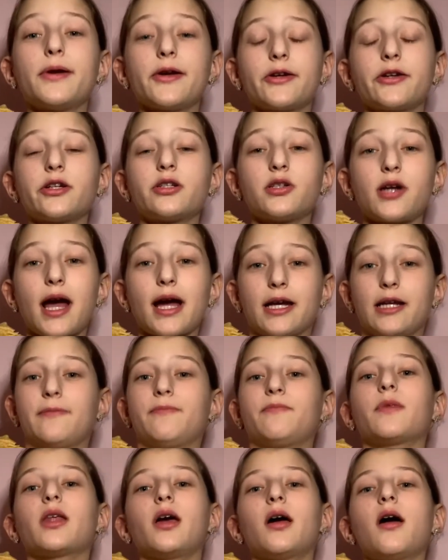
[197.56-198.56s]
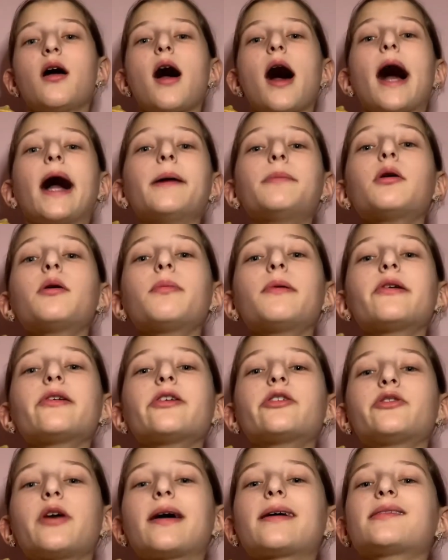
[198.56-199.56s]
bearded dragon. Hypo
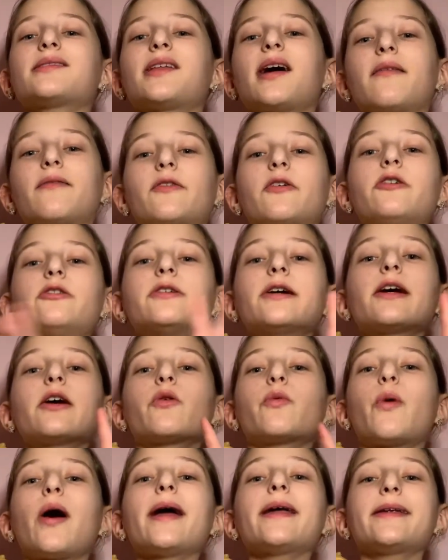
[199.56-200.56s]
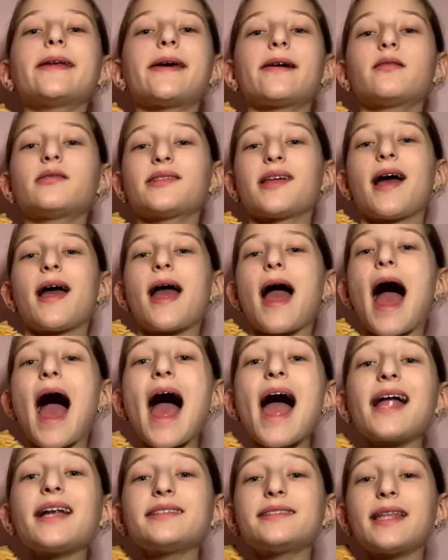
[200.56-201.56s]
bearded dragons have clear white nails
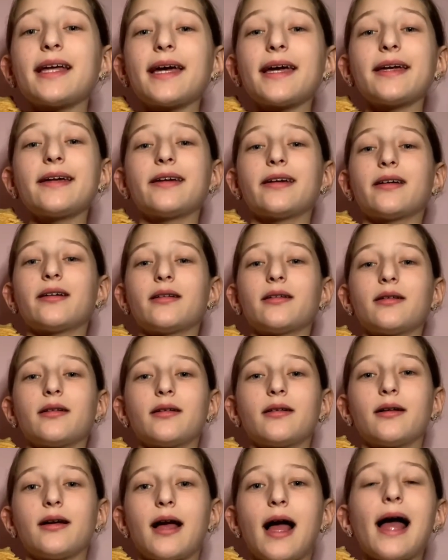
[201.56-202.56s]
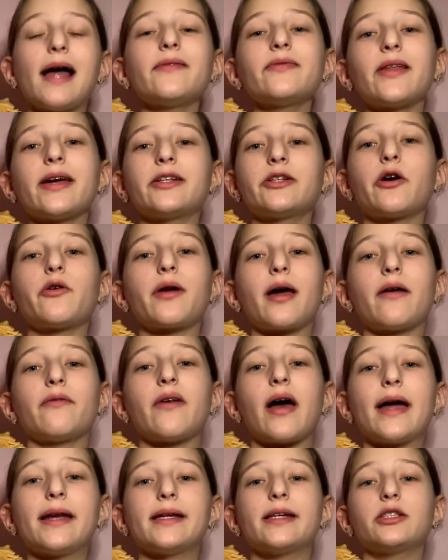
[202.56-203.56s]
and they don't have
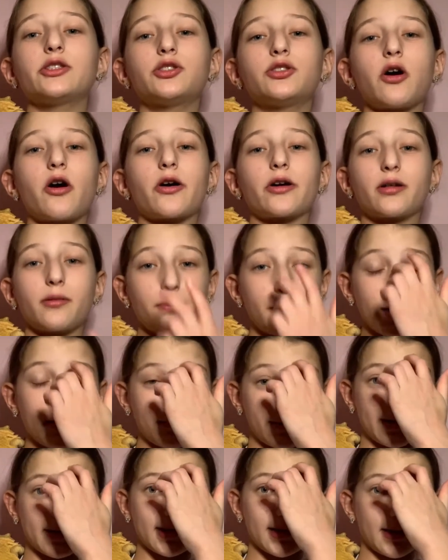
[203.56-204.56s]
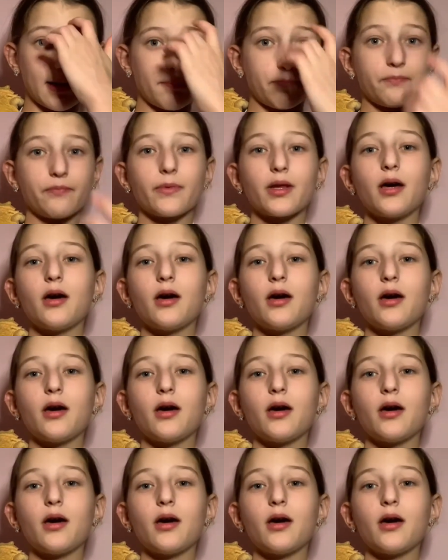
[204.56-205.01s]
any dark pigments in them.